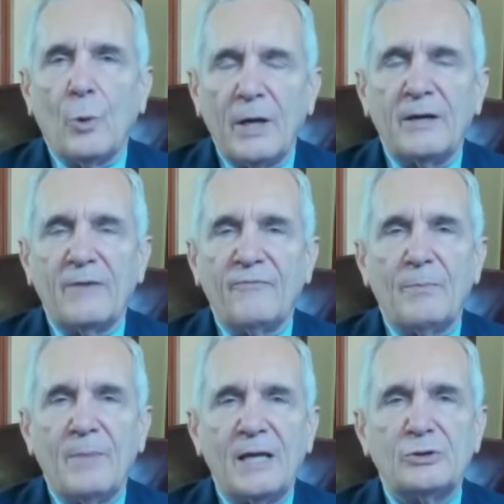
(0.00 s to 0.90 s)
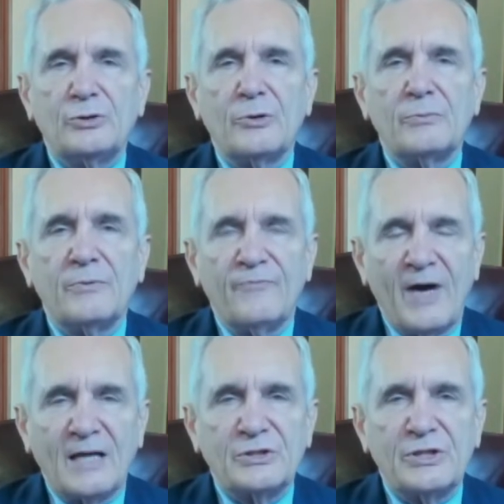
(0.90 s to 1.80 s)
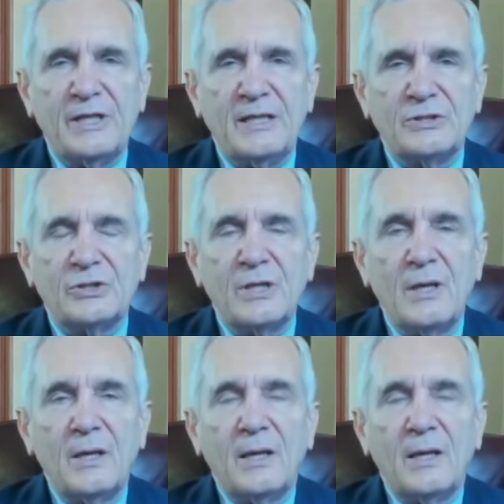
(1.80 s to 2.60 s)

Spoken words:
one of the major vaccines,